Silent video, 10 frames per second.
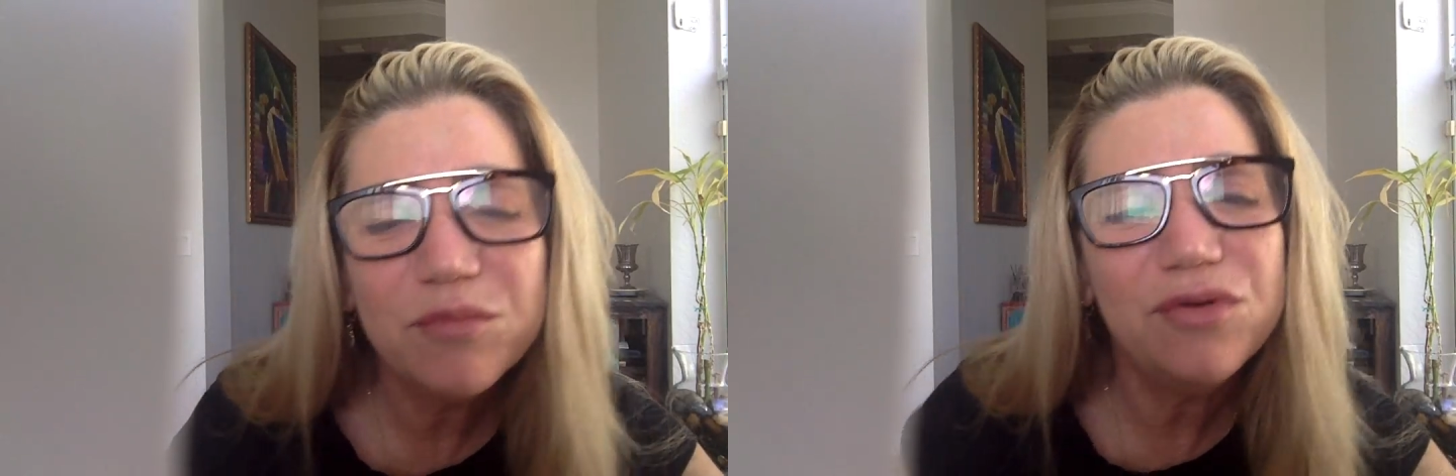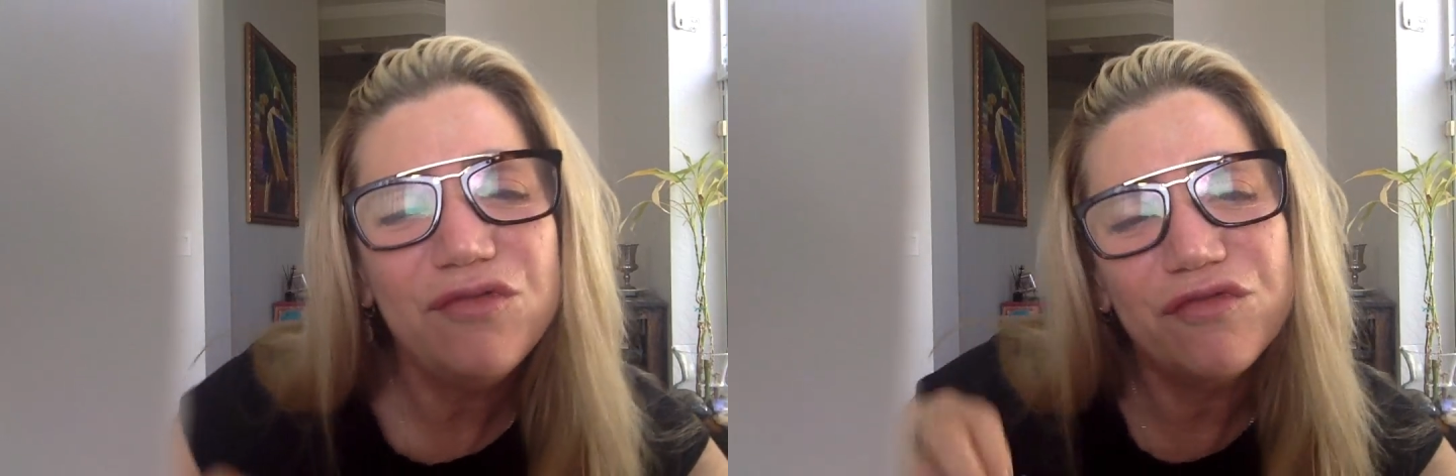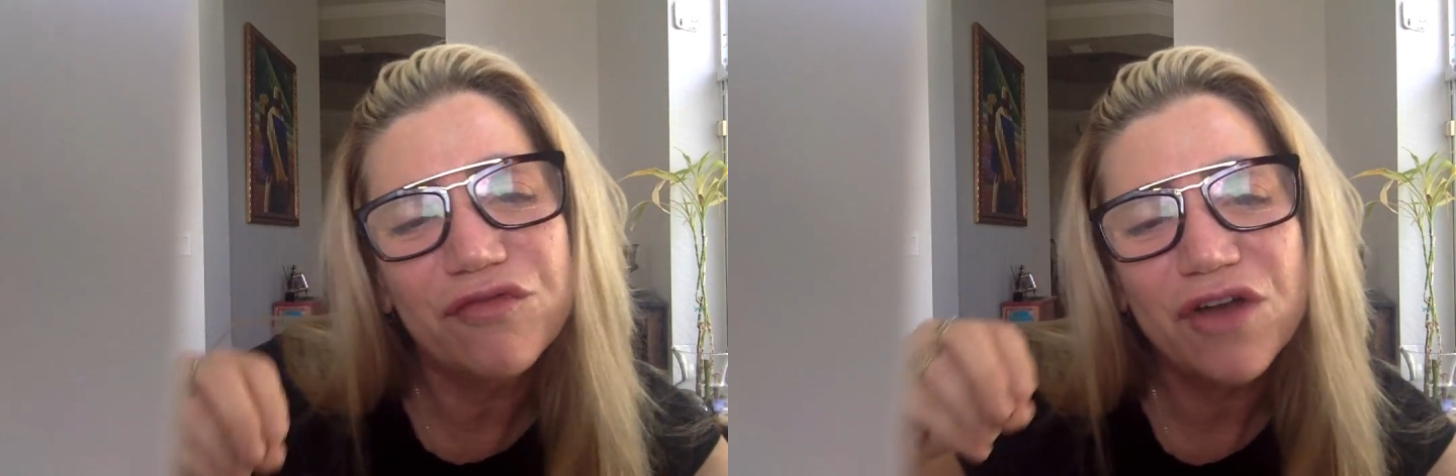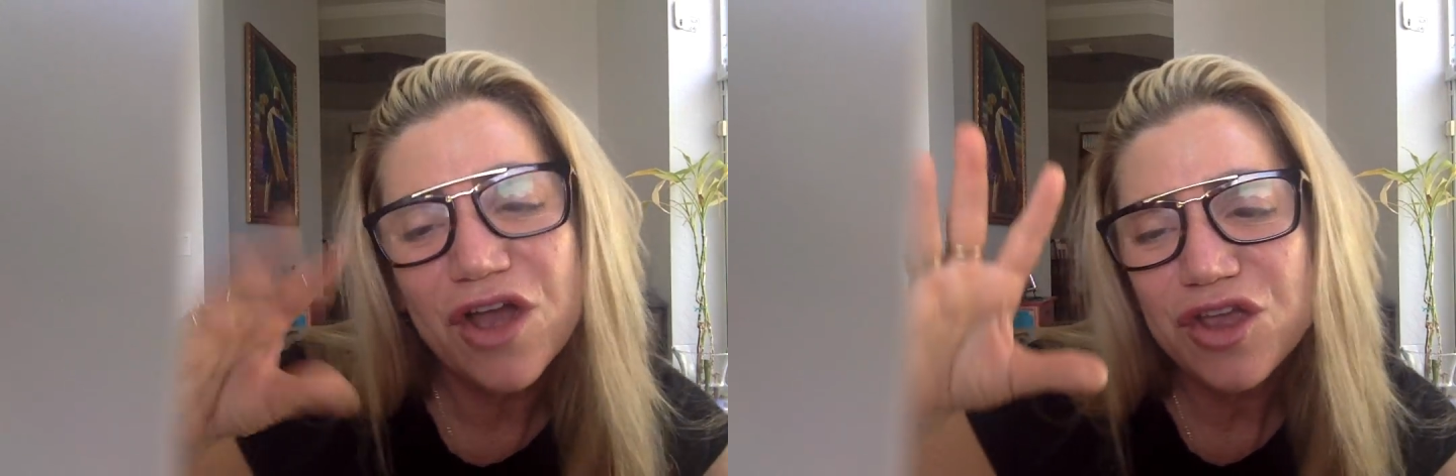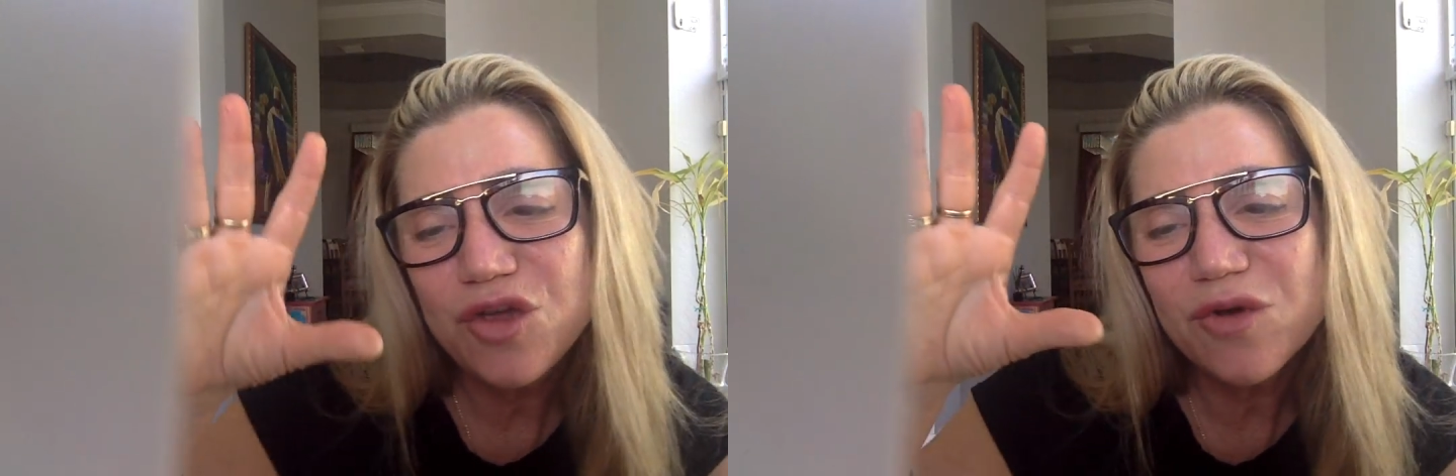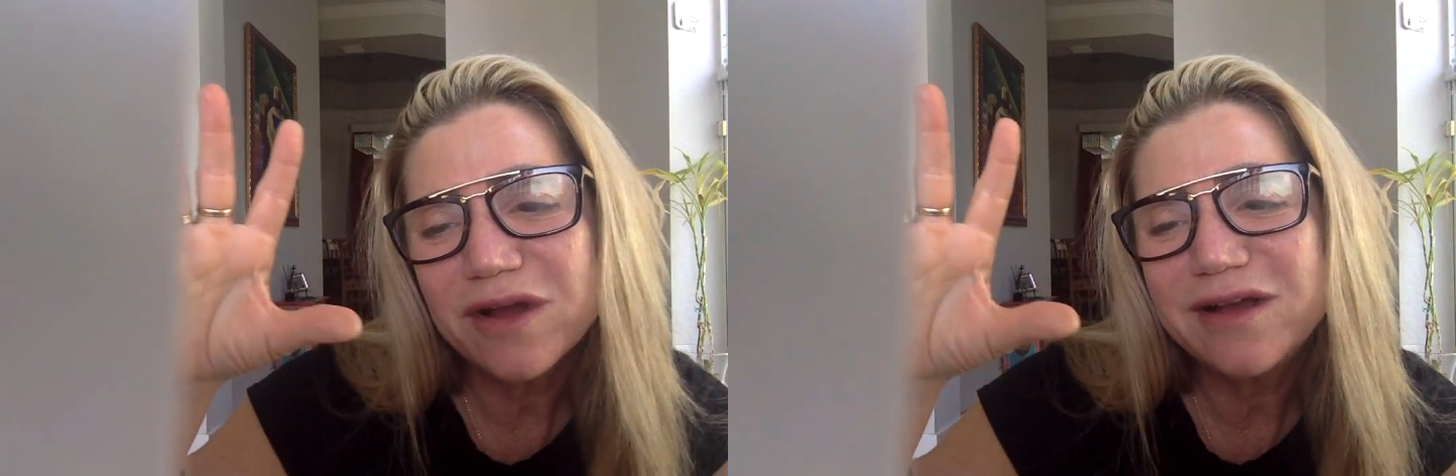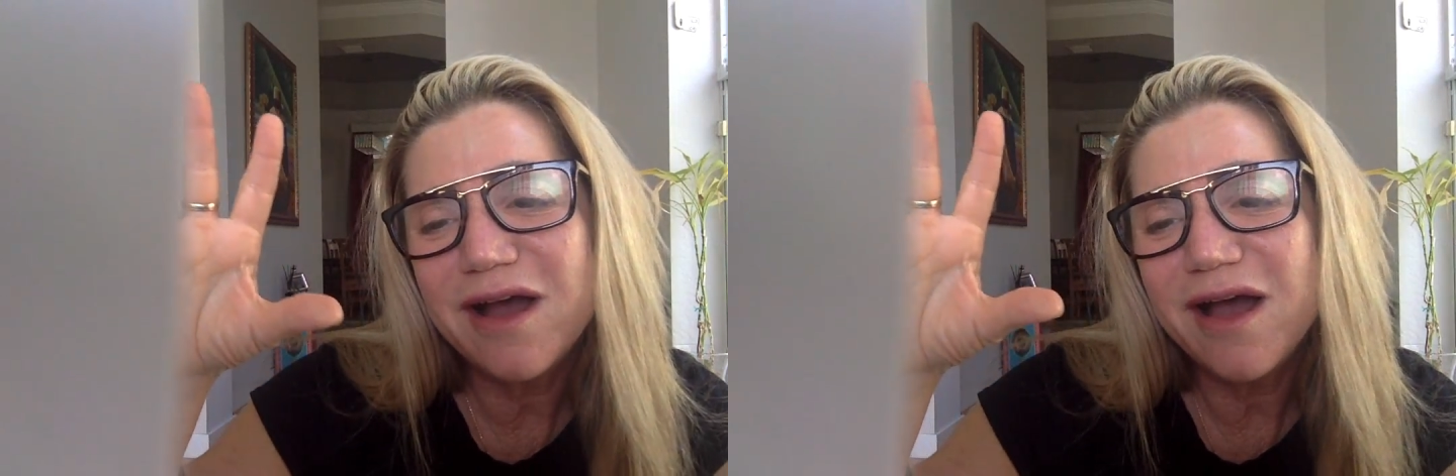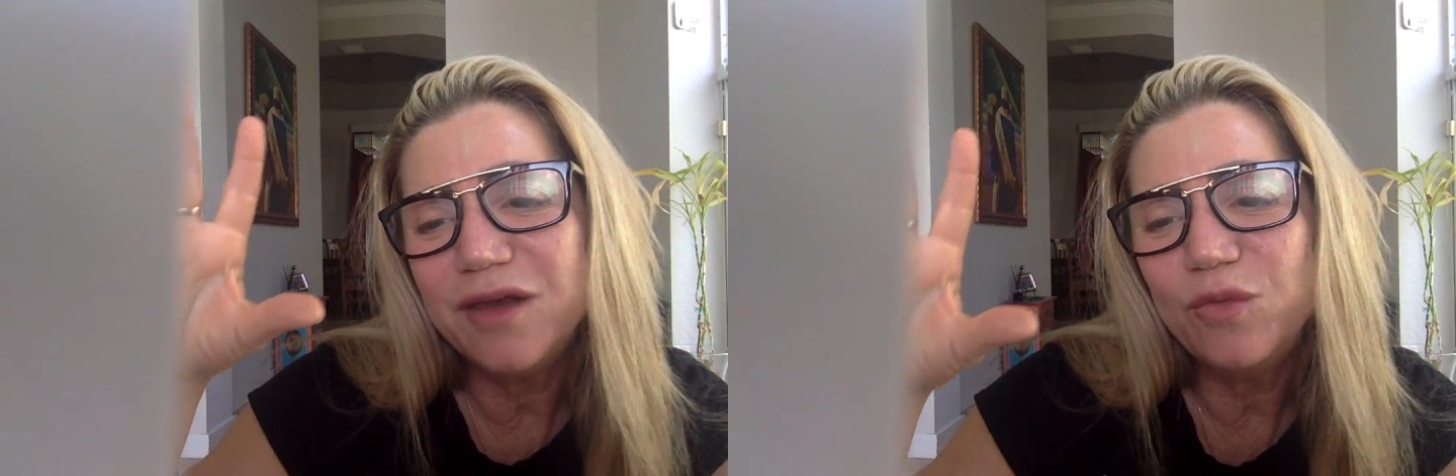Poof, you are
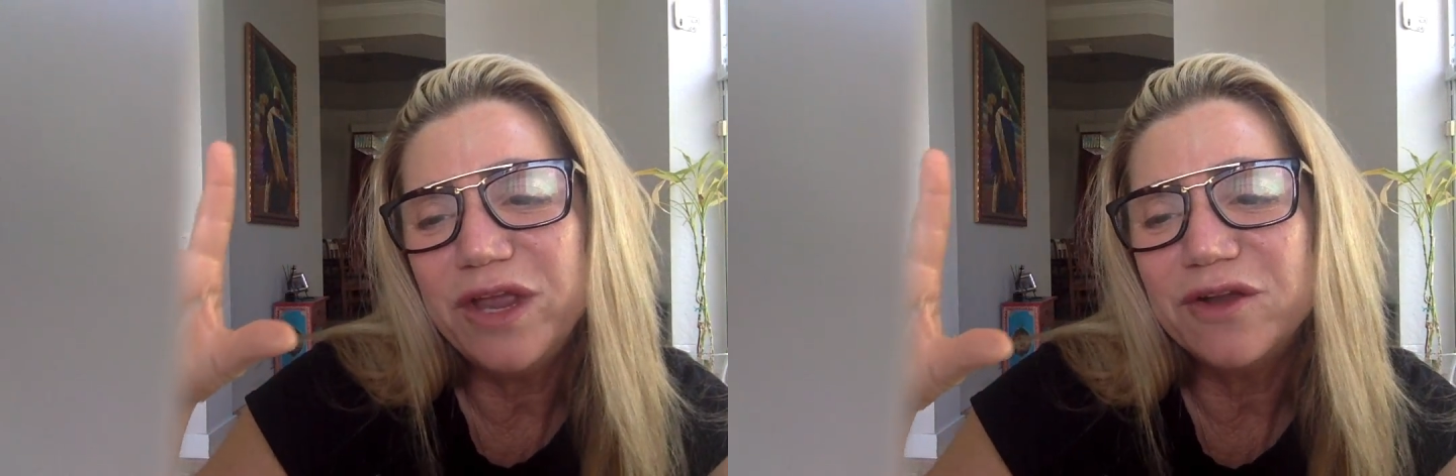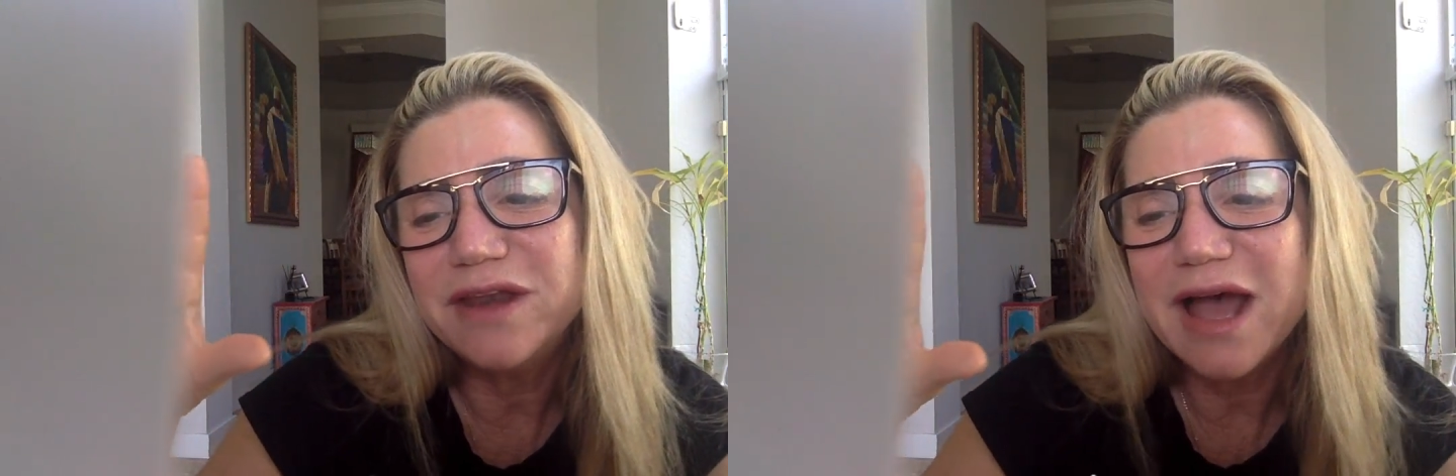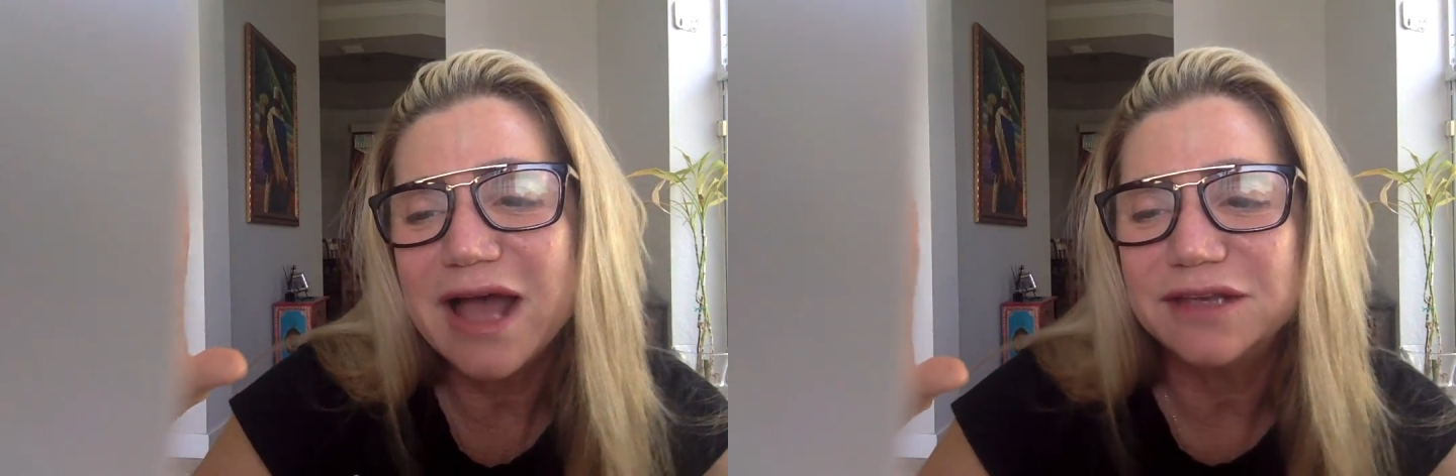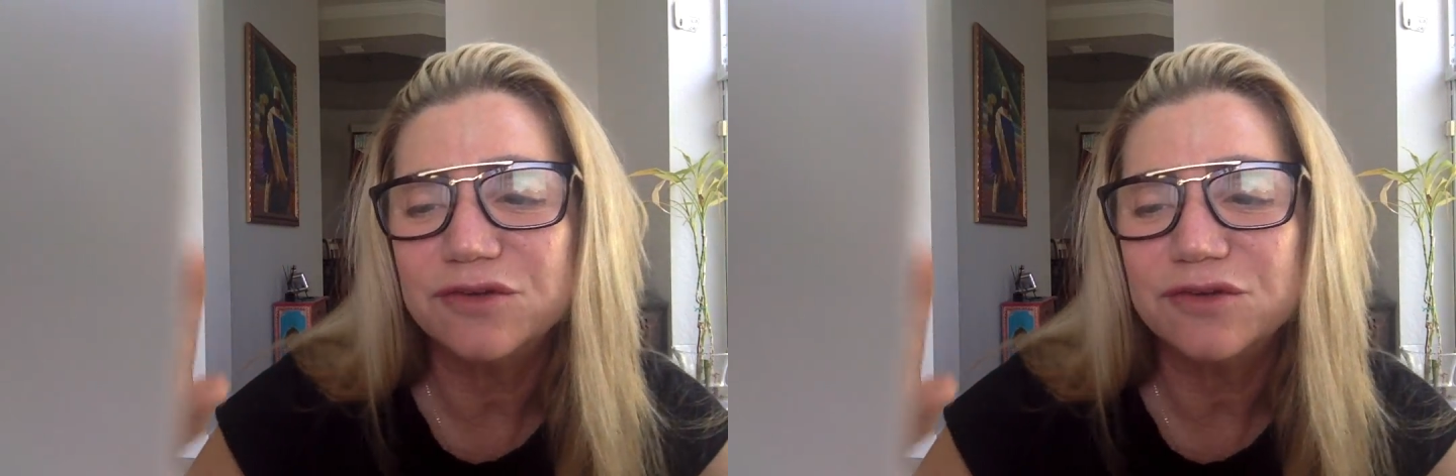gone, we are not.